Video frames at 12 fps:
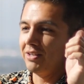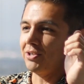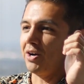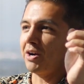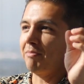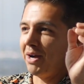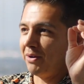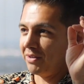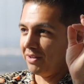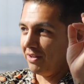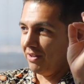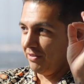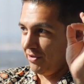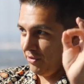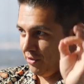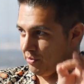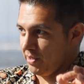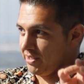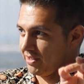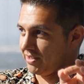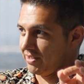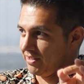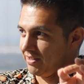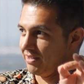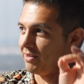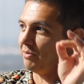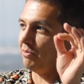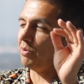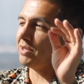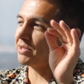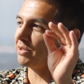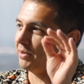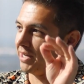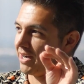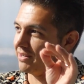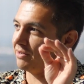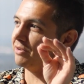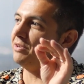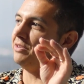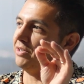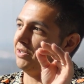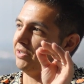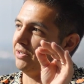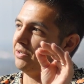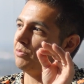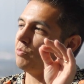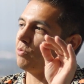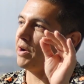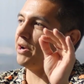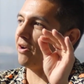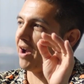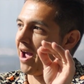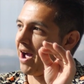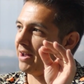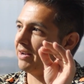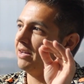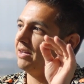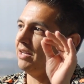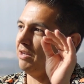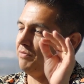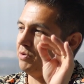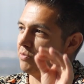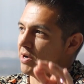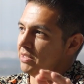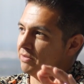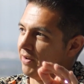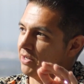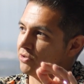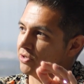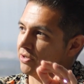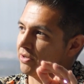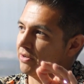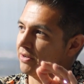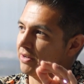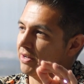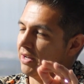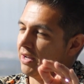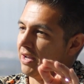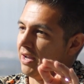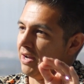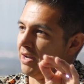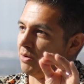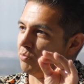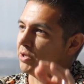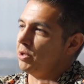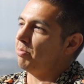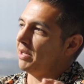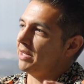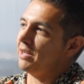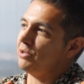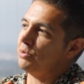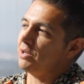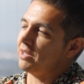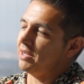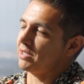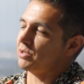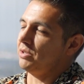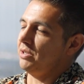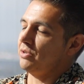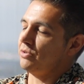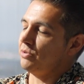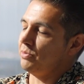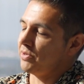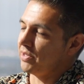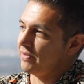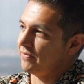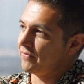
Talk about the newest, what's going on underneath the hood, where you're at, if you raise venture, and what you plan on doing in the next year or two with it.